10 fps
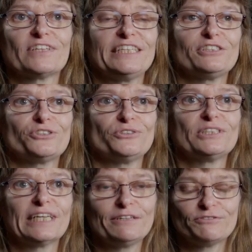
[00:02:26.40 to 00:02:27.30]
need to
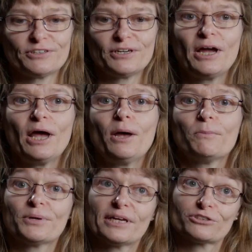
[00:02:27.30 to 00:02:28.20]
deliver,
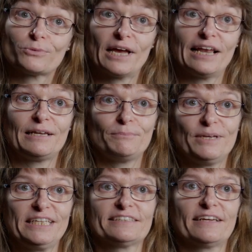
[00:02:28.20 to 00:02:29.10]
but as well
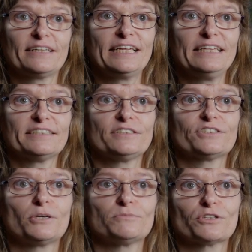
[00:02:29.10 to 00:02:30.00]
meet our needs in
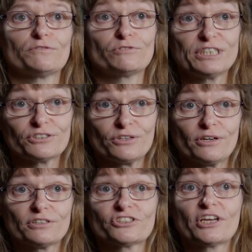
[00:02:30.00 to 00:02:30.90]
terms of
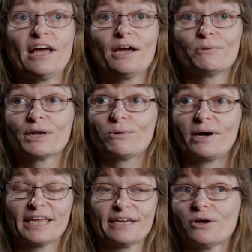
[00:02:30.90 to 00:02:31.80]
research,
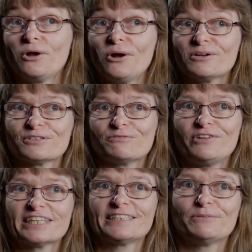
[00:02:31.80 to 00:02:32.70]
requiring a lot of
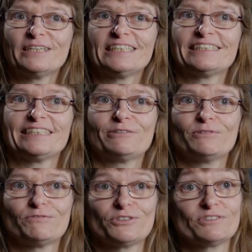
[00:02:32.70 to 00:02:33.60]
flexibility
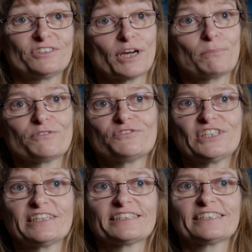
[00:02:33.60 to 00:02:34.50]
with the type of
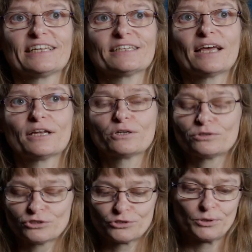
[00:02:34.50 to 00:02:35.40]
test and
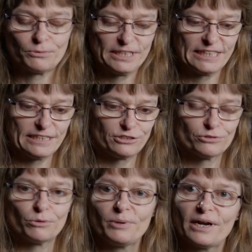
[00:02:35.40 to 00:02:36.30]
control we needed to
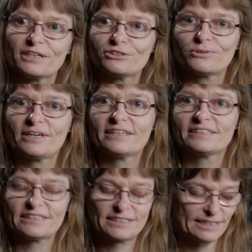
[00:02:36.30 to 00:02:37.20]
apply to our
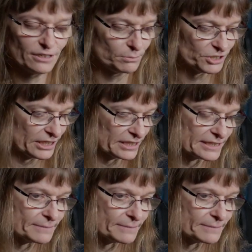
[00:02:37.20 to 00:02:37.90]
testing objects.